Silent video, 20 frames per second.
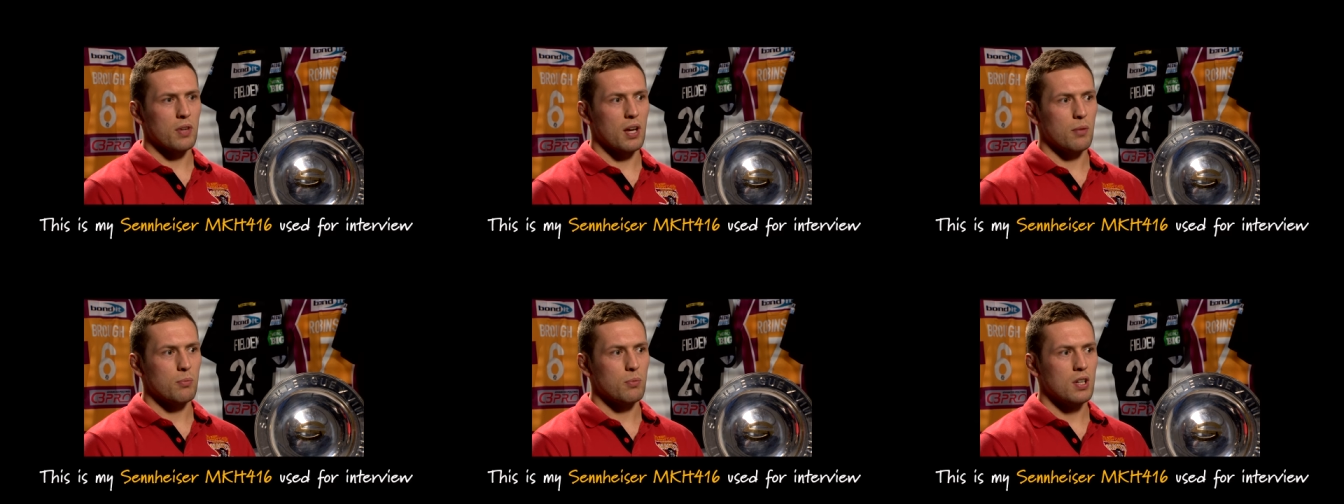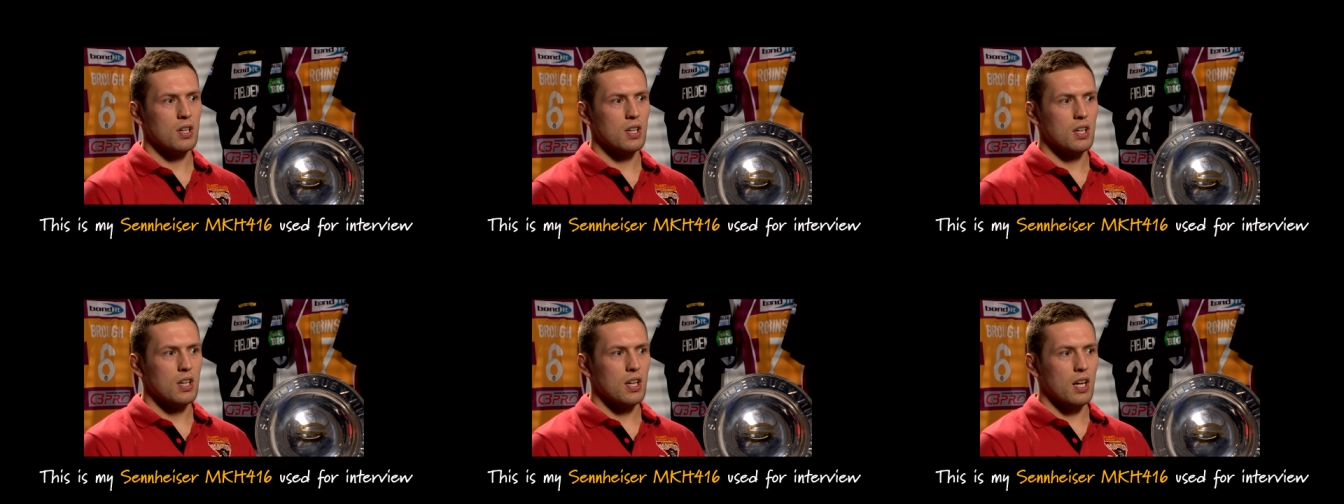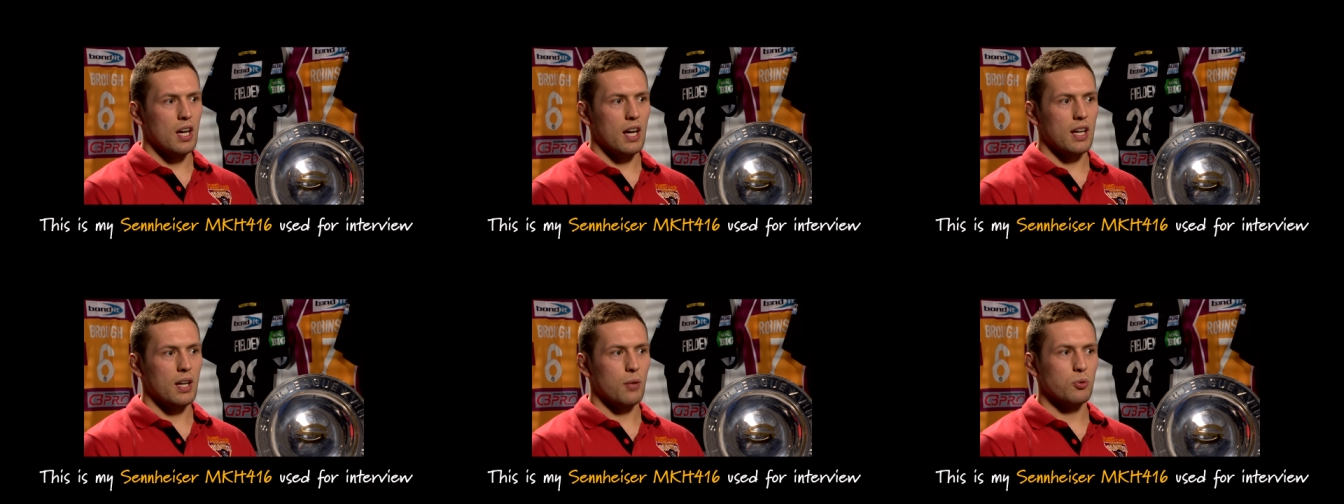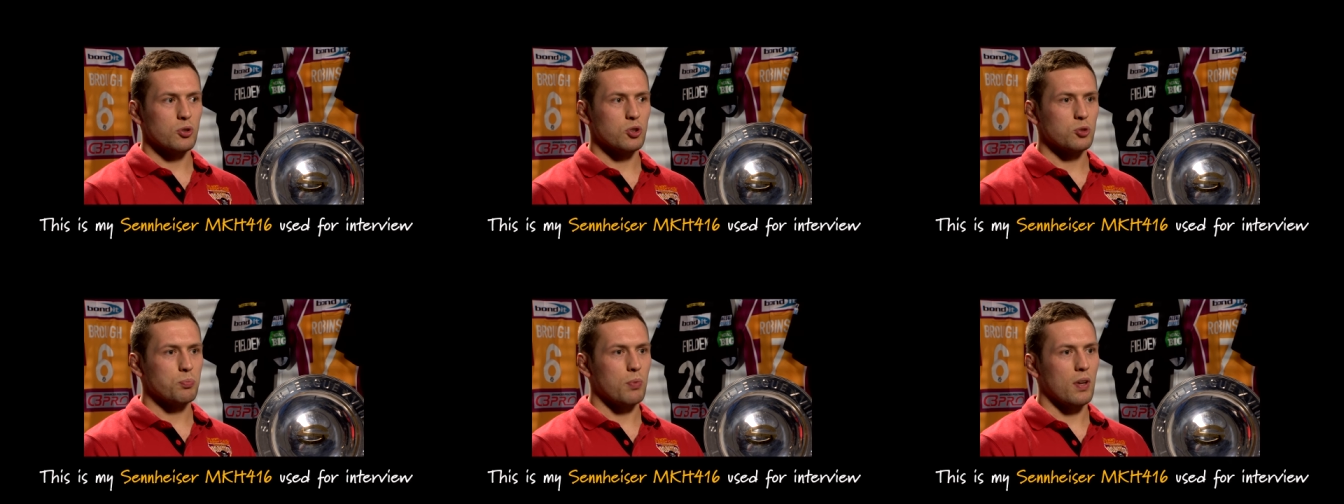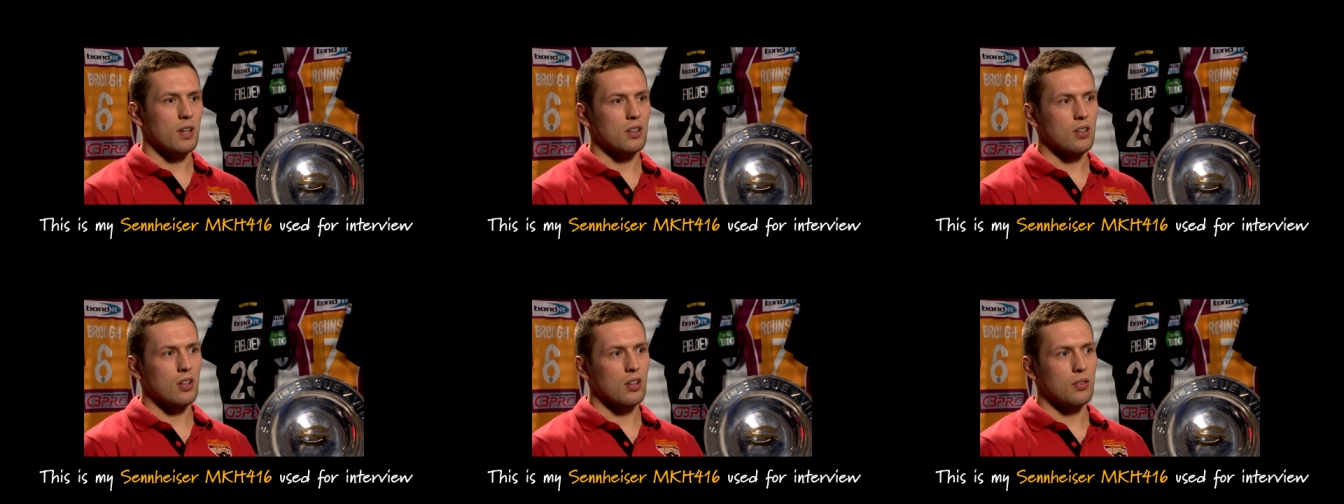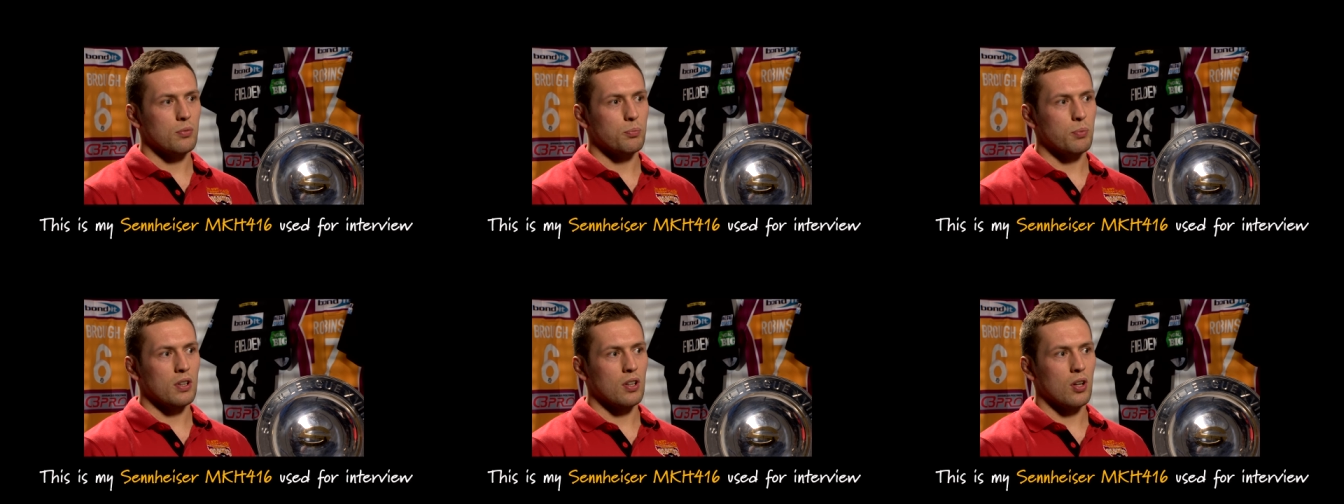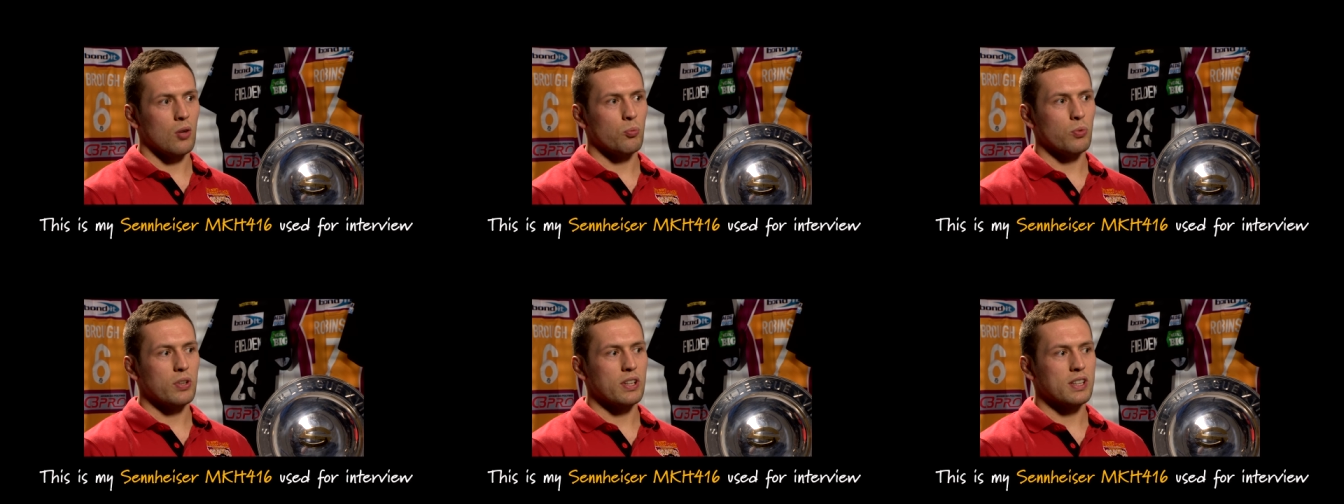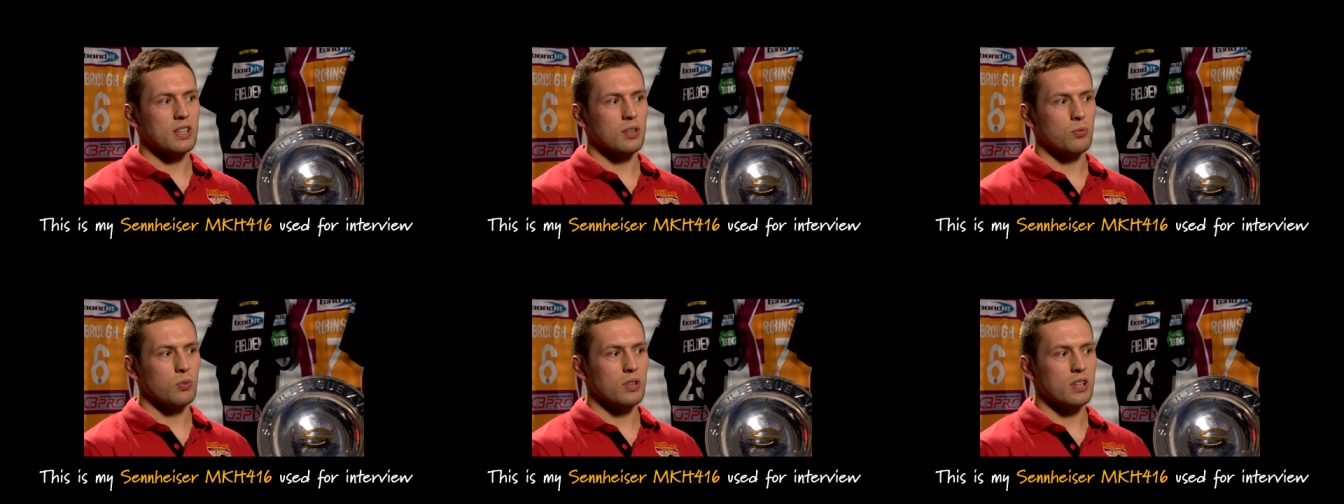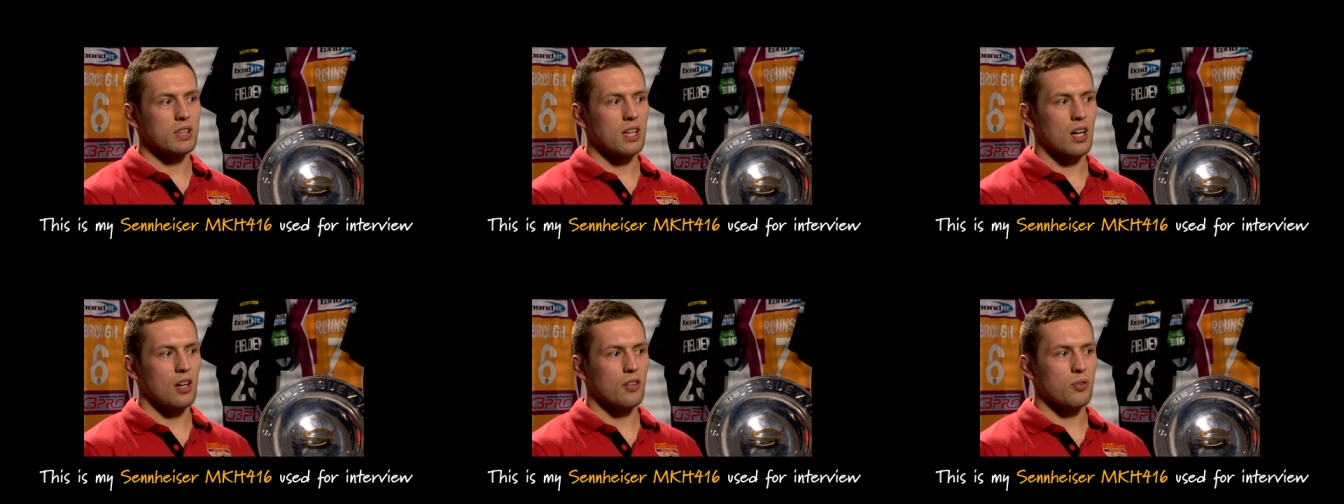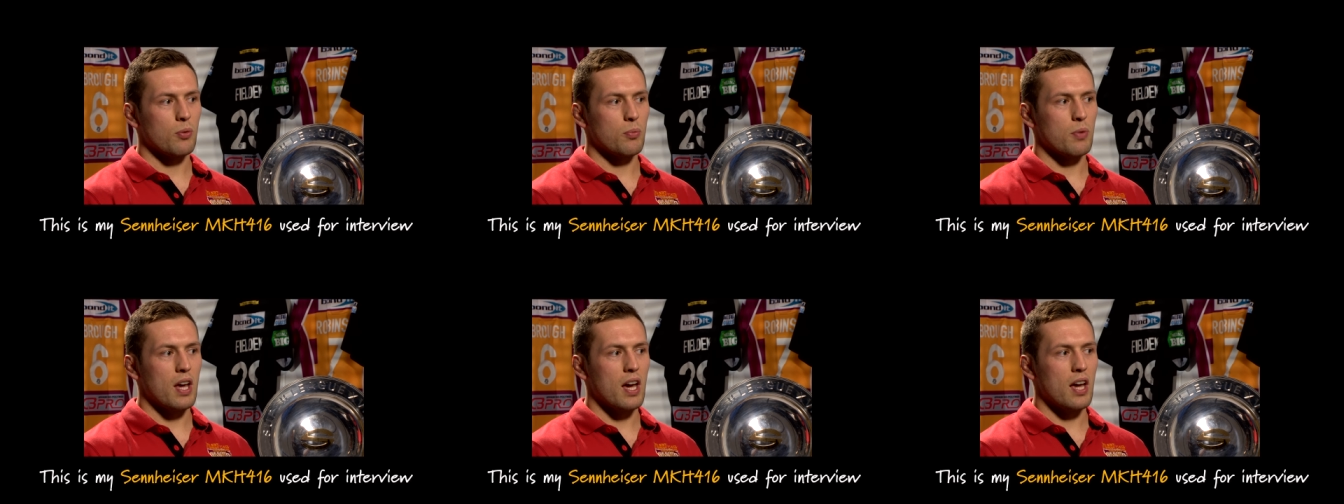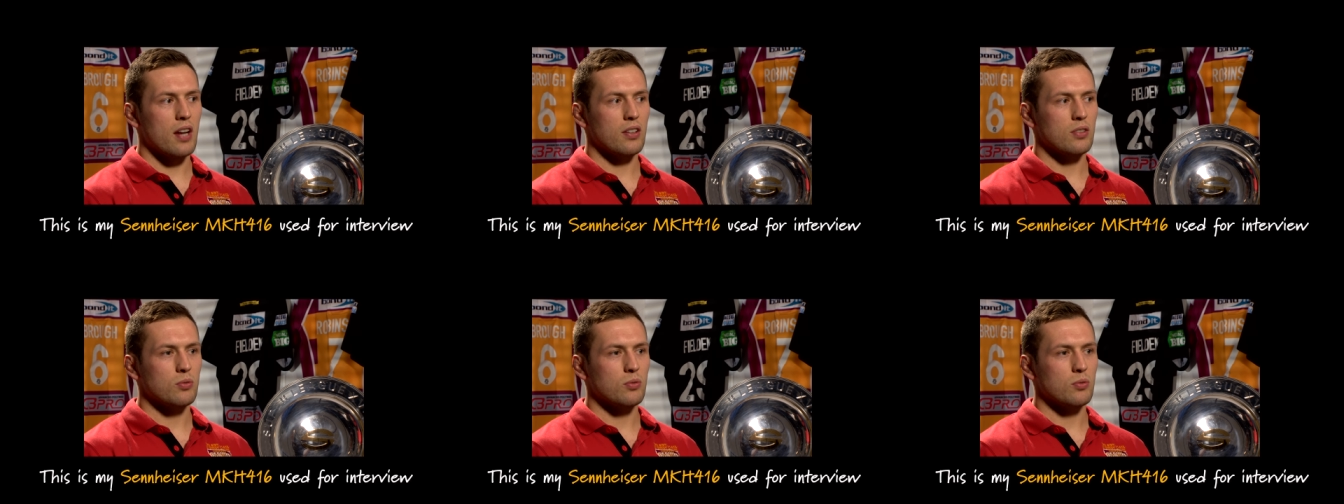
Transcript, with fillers: them, and then we just built built on week in week out from there.